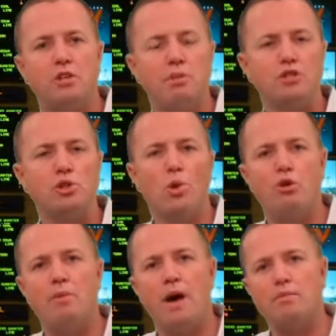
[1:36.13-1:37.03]
Their best
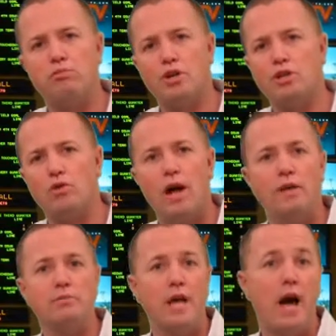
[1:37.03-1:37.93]
cornerback, Brent
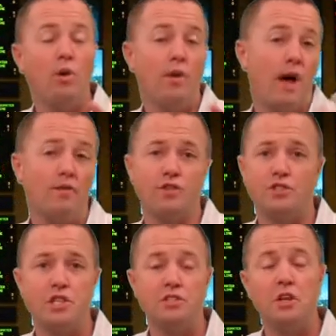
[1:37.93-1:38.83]
Grimes, out for the
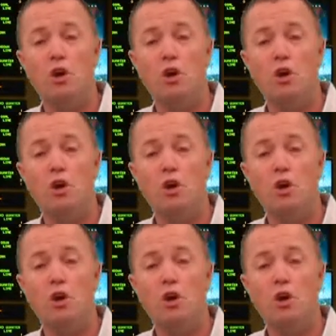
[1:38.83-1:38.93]
season.